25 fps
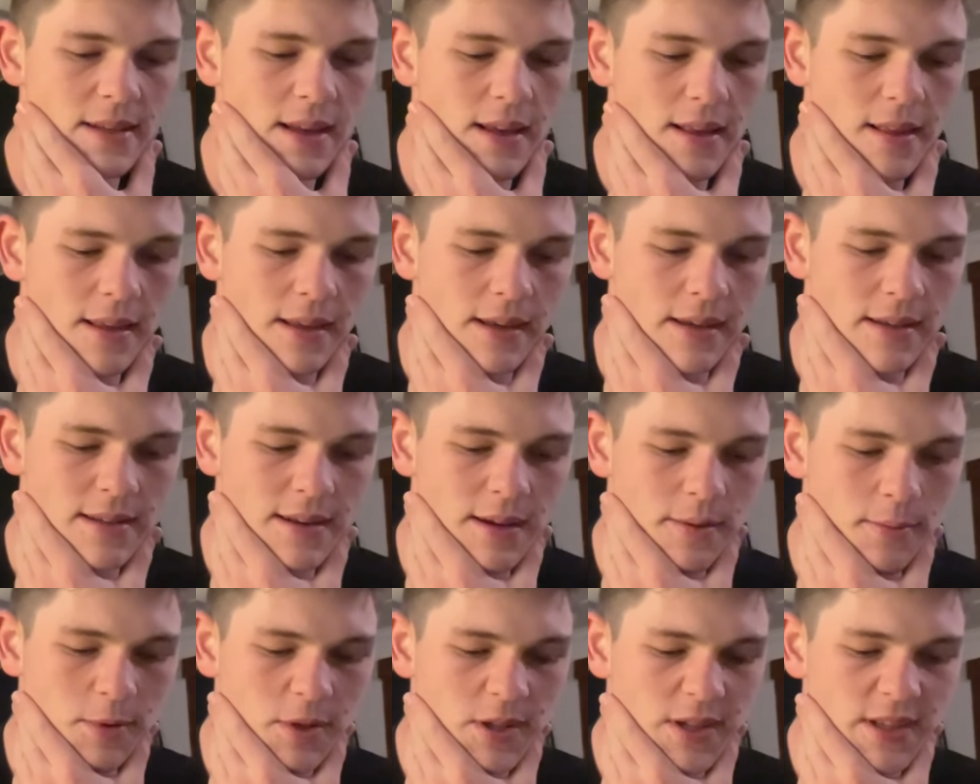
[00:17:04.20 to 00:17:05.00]
I think his
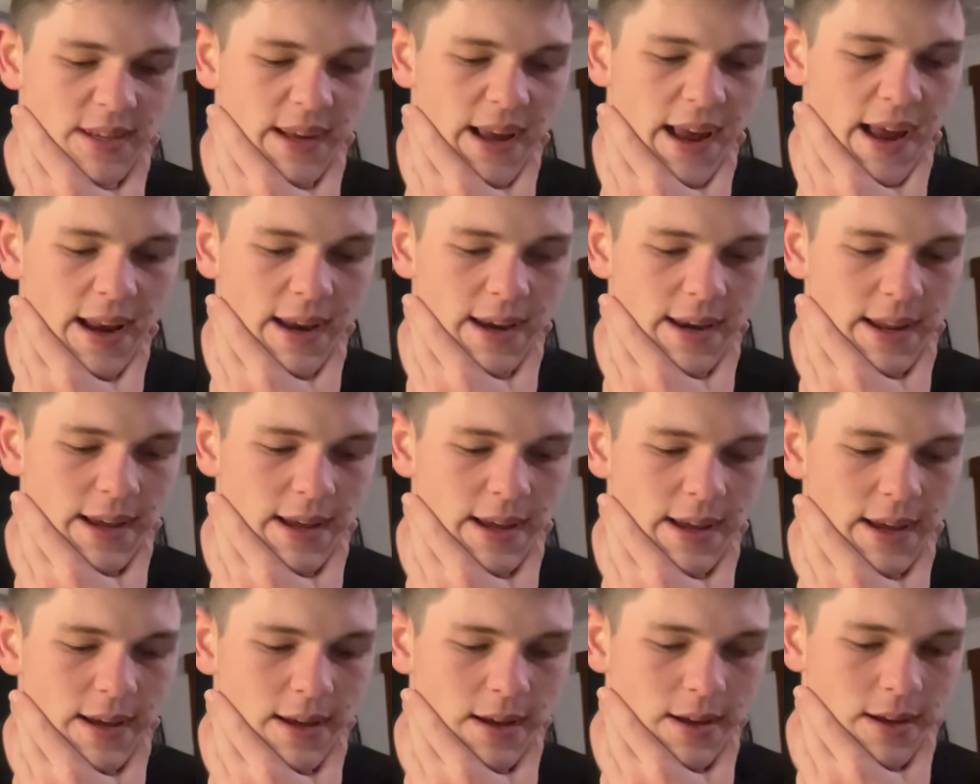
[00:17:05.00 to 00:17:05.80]
name was
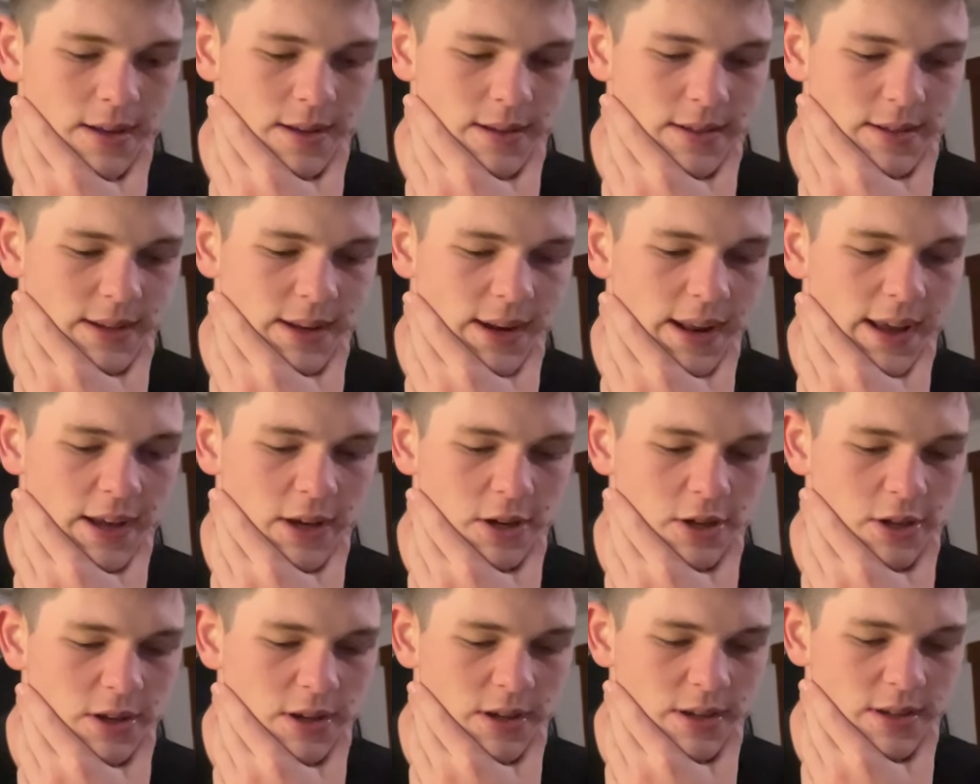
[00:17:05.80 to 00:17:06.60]
Sandy
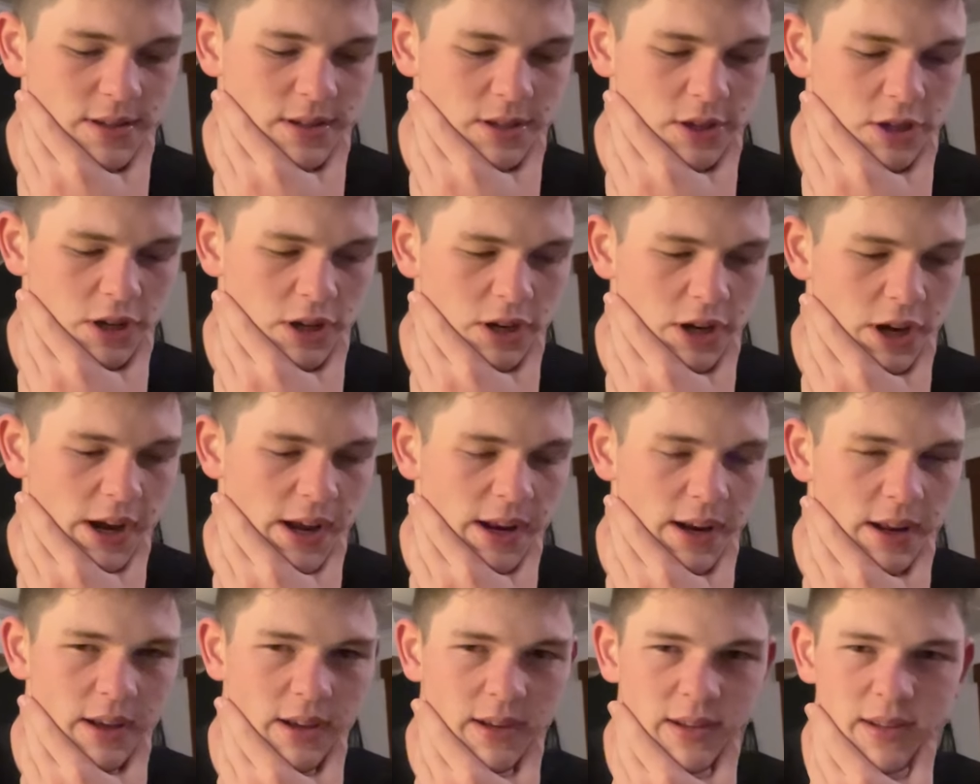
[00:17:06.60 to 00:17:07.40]
Sadeja,
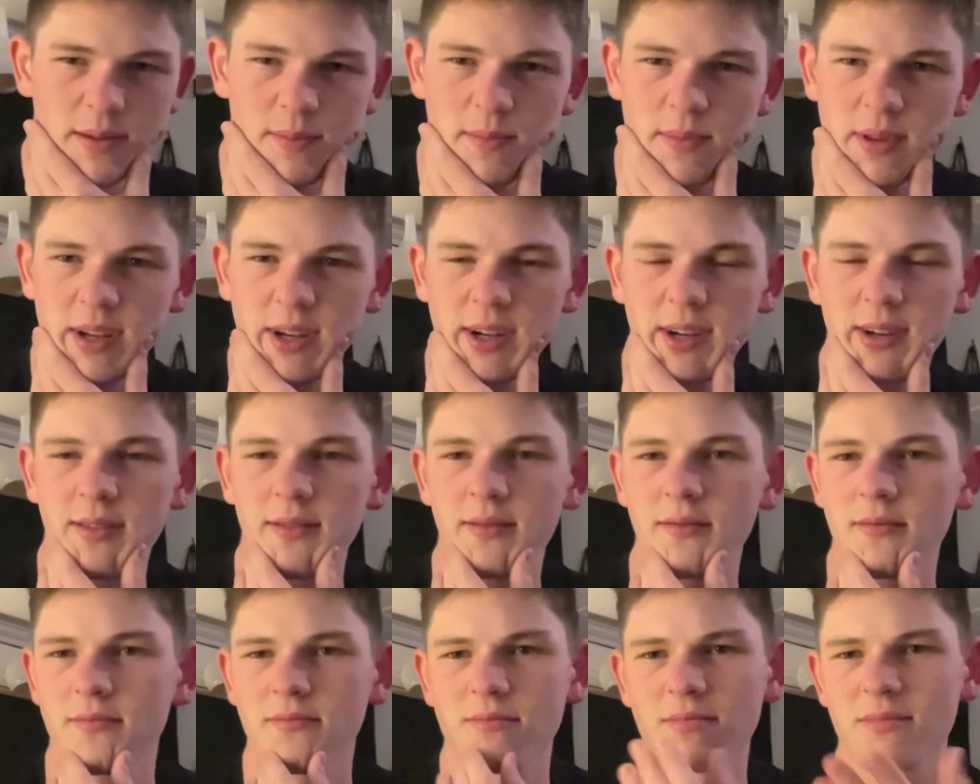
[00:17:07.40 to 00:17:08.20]
Shadeda, something
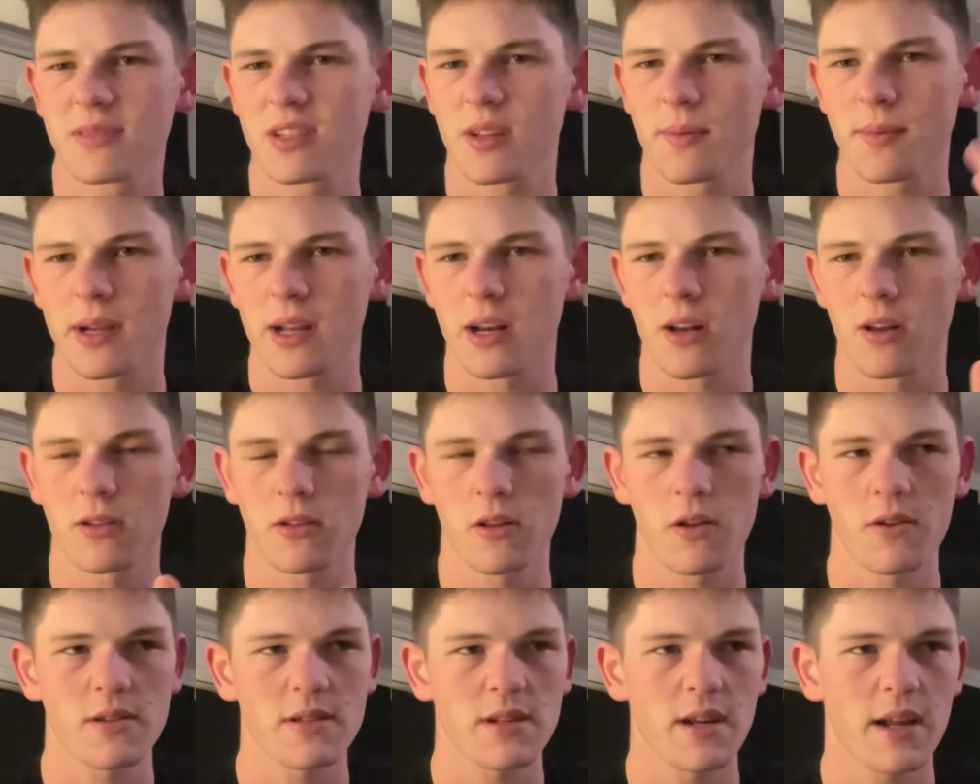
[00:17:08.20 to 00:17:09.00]
something along
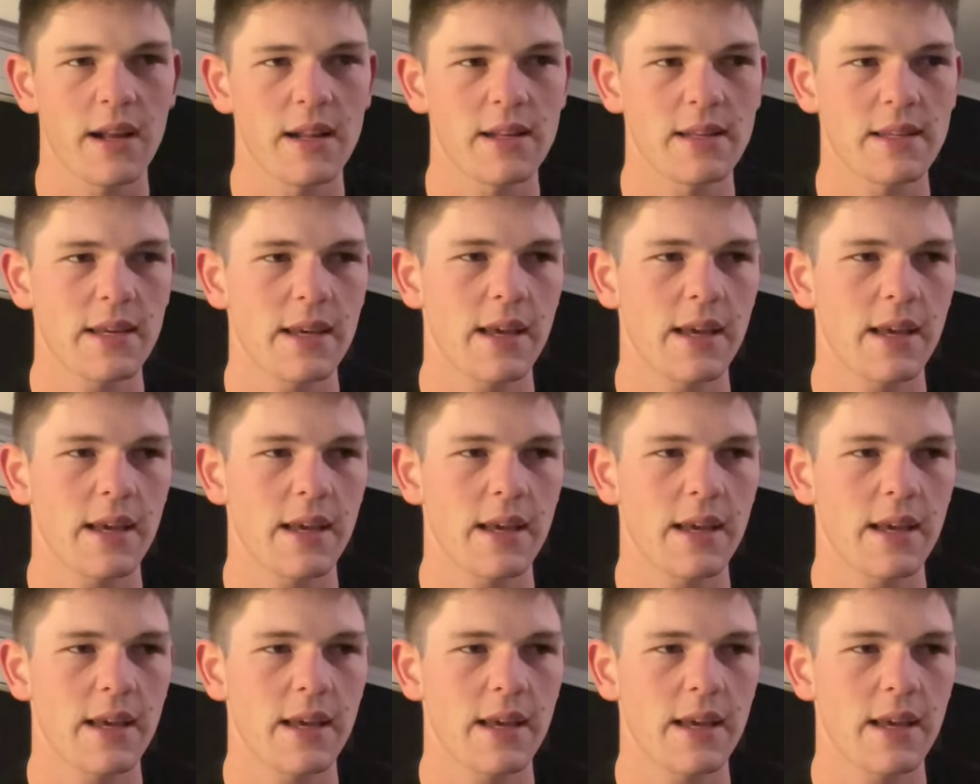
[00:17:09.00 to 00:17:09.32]
those lines.